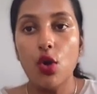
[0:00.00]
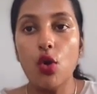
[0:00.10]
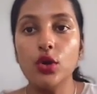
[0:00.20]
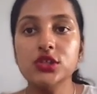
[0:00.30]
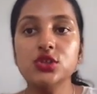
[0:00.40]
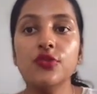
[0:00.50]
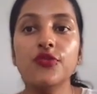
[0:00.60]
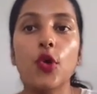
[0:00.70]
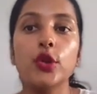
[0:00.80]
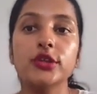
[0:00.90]
also
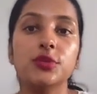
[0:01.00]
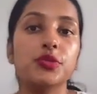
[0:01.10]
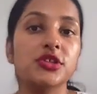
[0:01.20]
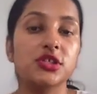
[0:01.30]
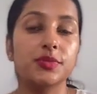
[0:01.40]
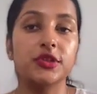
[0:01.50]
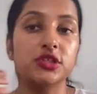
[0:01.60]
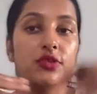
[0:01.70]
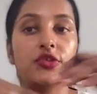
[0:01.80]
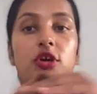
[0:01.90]
following the
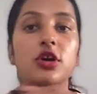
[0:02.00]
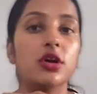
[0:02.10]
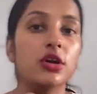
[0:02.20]
principles of the